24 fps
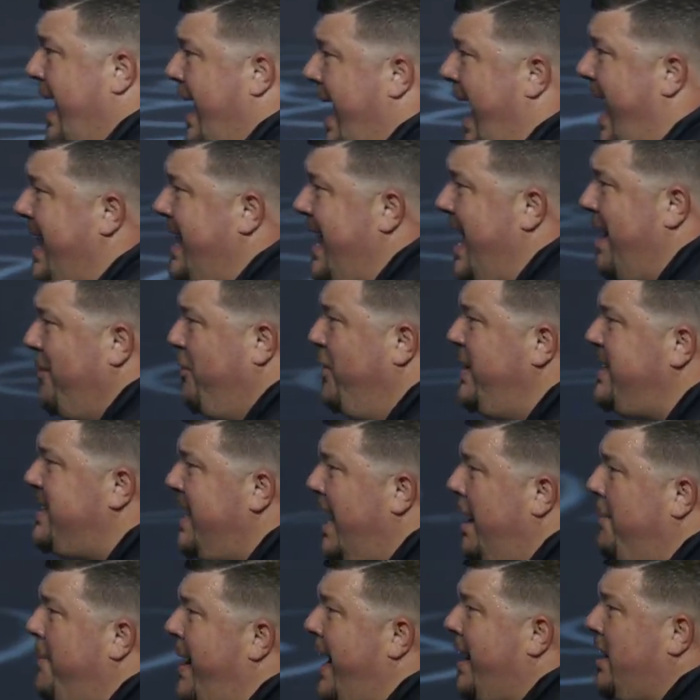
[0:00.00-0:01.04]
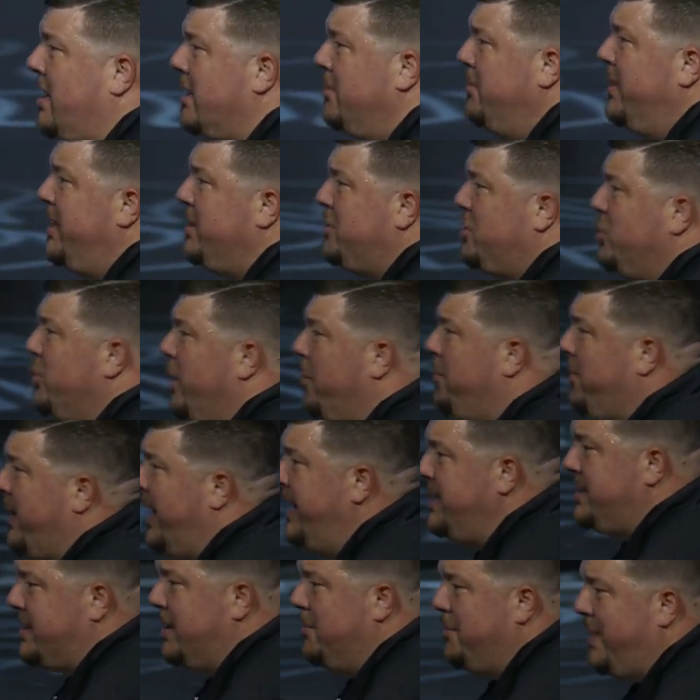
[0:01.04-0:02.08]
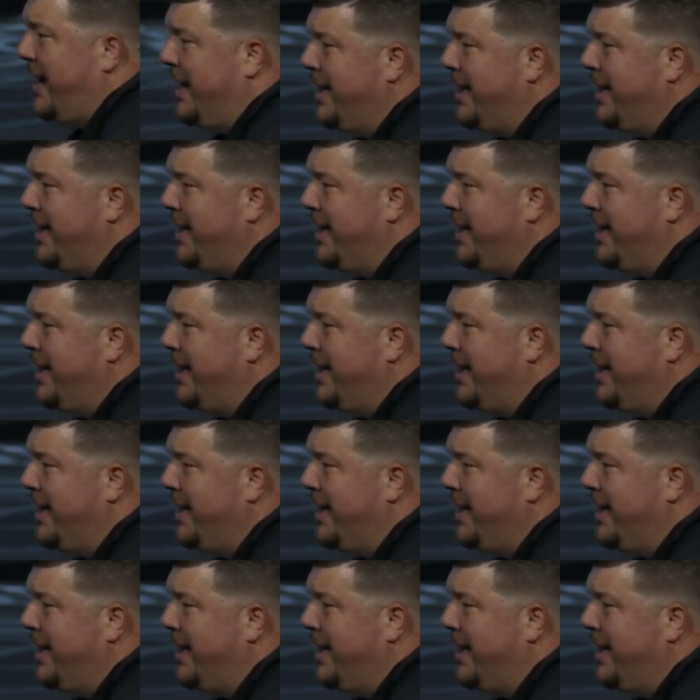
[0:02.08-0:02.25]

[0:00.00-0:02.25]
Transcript: And every time I come into a place in my